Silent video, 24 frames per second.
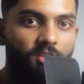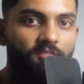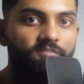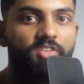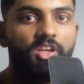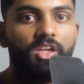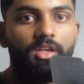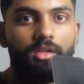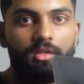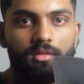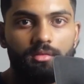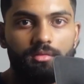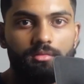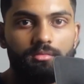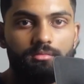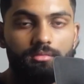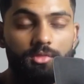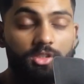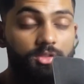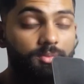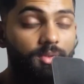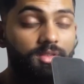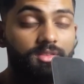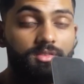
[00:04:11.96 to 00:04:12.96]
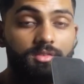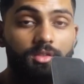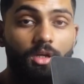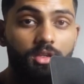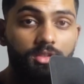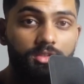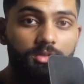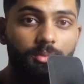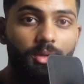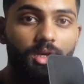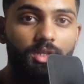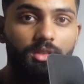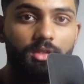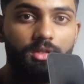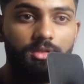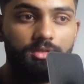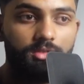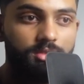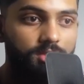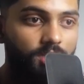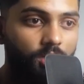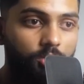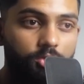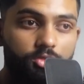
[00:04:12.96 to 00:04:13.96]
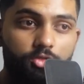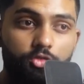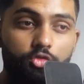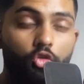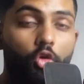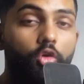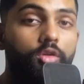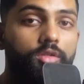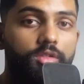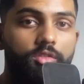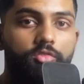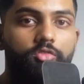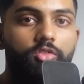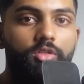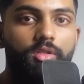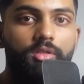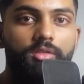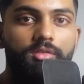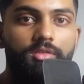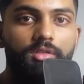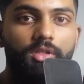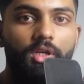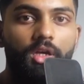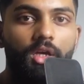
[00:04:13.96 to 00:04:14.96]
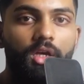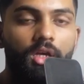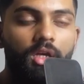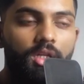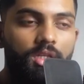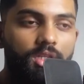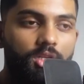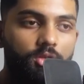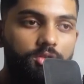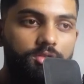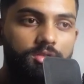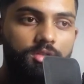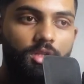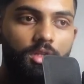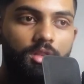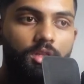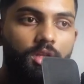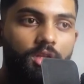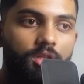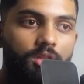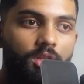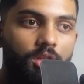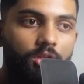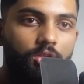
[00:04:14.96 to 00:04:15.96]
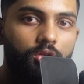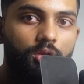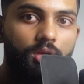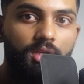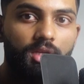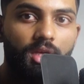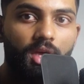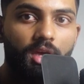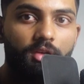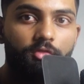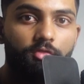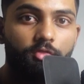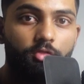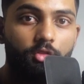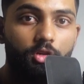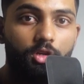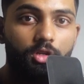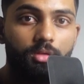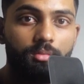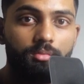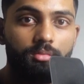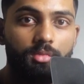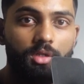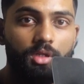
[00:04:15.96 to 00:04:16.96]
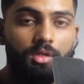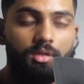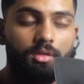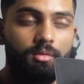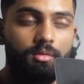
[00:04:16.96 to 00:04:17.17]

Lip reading: vegan. There's been studies about this. There is no difference. There is nothing that you can get from